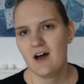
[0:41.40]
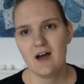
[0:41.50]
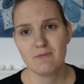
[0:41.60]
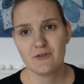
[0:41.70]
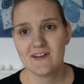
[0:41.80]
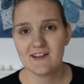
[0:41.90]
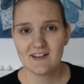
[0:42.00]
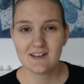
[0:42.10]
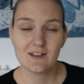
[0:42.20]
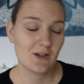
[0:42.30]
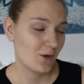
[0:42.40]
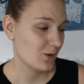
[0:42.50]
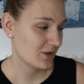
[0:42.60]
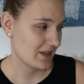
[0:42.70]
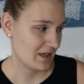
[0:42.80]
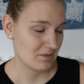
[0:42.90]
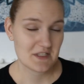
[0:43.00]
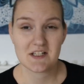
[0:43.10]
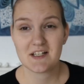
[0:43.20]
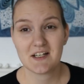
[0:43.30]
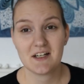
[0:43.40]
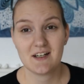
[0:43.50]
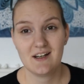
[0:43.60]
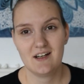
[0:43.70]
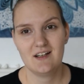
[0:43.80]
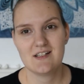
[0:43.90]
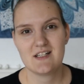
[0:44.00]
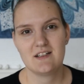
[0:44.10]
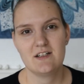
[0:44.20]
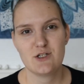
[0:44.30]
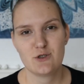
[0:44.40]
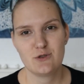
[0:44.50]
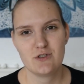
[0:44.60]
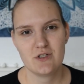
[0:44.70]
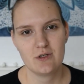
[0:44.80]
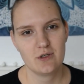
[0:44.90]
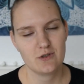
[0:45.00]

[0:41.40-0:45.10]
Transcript: I'm feeling, they know that I'm sick and that I don't